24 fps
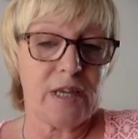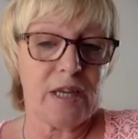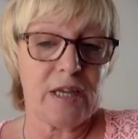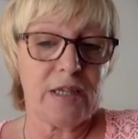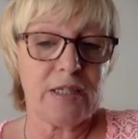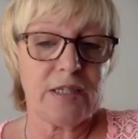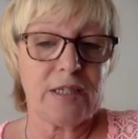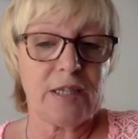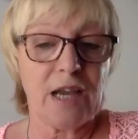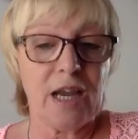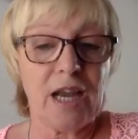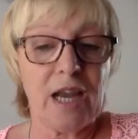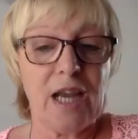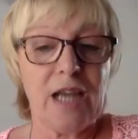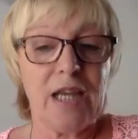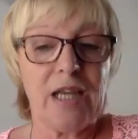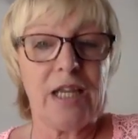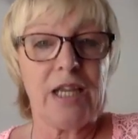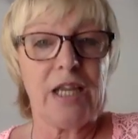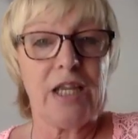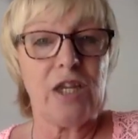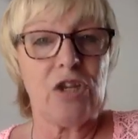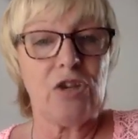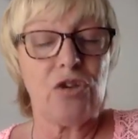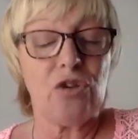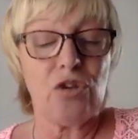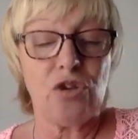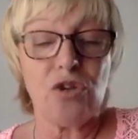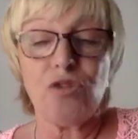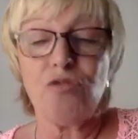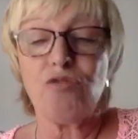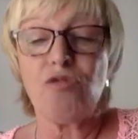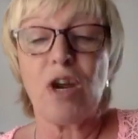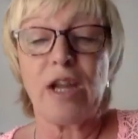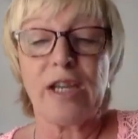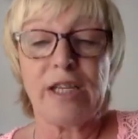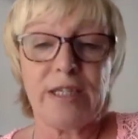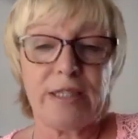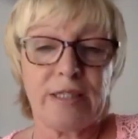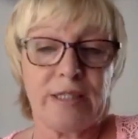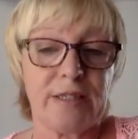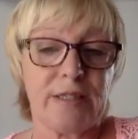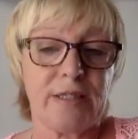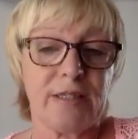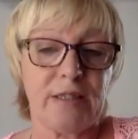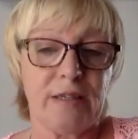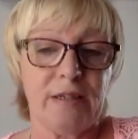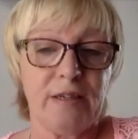entirely new
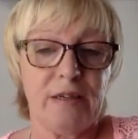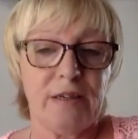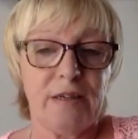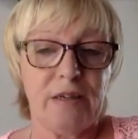rights